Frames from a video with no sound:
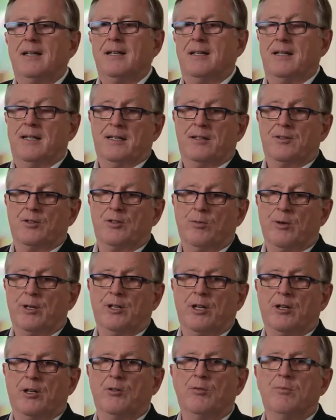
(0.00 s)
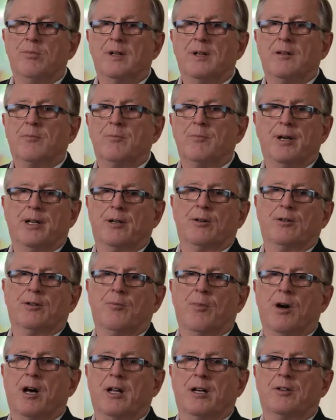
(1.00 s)
And so we thought, who better to
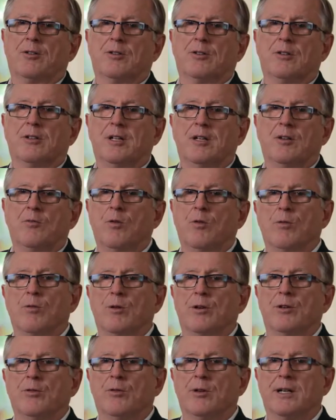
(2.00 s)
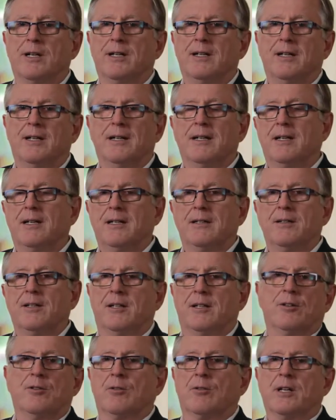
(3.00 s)
monitor what we're doing than
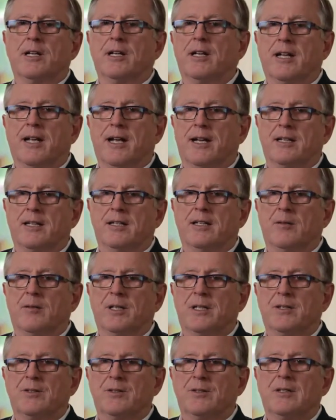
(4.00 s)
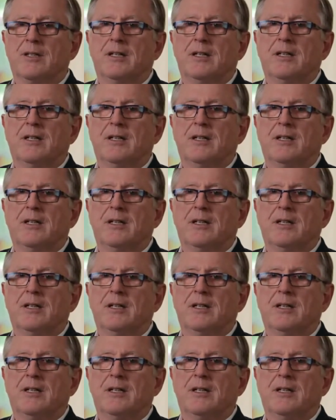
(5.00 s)
other leading academics?